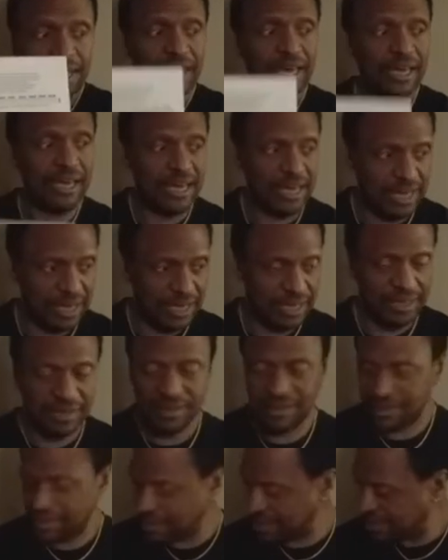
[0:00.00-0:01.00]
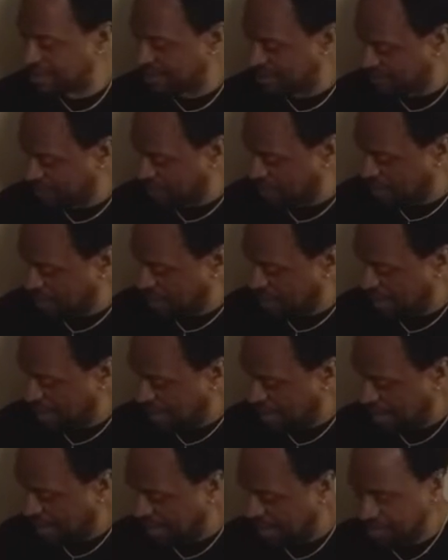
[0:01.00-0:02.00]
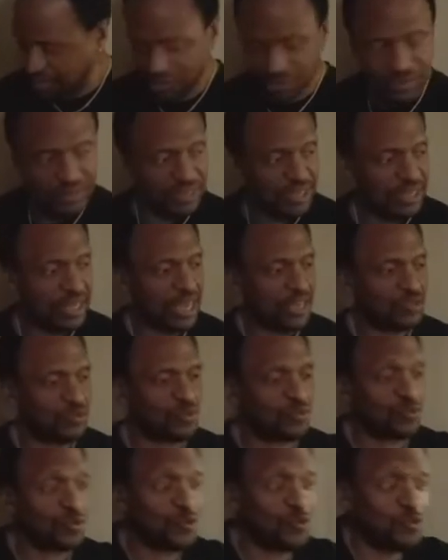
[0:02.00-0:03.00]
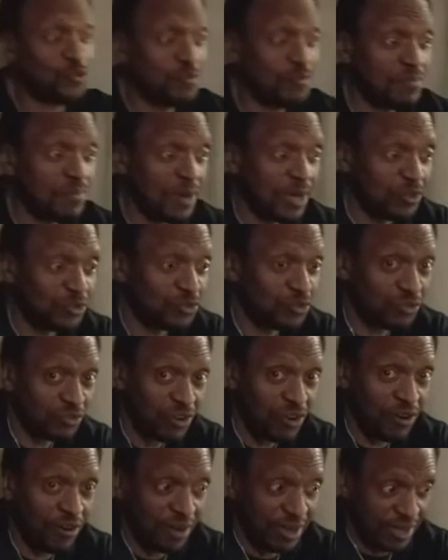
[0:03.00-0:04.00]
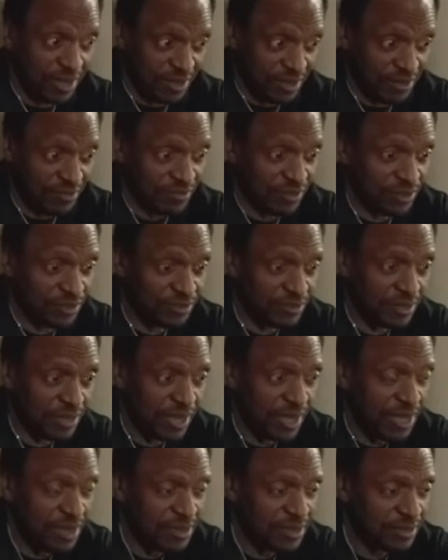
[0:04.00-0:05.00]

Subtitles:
and I did a zoom drawing of it, okay?